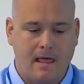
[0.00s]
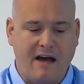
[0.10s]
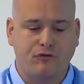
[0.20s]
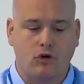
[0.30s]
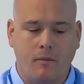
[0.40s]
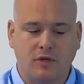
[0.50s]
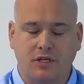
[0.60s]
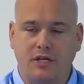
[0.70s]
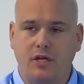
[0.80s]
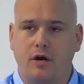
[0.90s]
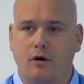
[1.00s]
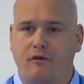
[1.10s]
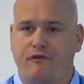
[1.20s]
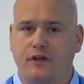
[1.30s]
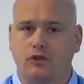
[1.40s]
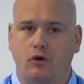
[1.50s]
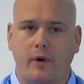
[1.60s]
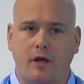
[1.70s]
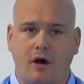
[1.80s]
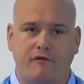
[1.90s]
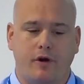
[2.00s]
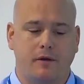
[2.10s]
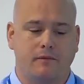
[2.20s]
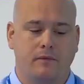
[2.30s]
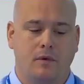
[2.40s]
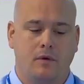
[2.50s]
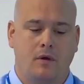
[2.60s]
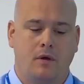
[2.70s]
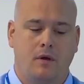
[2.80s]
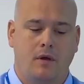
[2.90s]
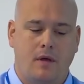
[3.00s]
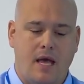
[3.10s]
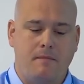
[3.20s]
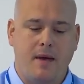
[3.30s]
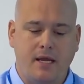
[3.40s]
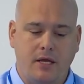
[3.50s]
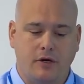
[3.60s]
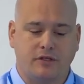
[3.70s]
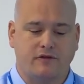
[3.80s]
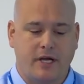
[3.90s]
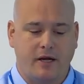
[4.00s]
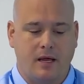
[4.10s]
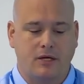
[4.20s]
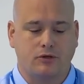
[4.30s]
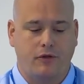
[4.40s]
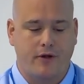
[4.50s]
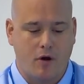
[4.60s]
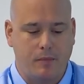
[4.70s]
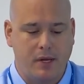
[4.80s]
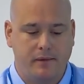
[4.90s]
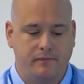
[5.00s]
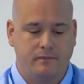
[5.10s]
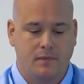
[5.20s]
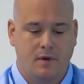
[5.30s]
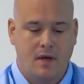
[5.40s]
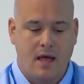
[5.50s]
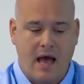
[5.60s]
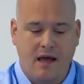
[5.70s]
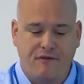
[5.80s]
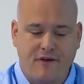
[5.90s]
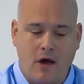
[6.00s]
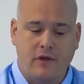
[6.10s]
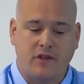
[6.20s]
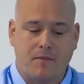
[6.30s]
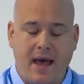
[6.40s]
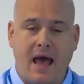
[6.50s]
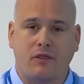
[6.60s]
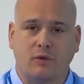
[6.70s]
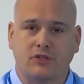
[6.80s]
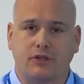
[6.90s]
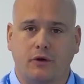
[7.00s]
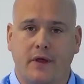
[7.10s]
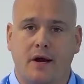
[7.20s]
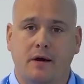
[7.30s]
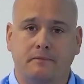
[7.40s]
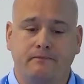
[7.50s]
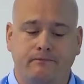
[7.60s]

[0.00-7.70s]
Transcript: After almost a year of physical recovery and many years of psychological therapy, I have found that the path was still there.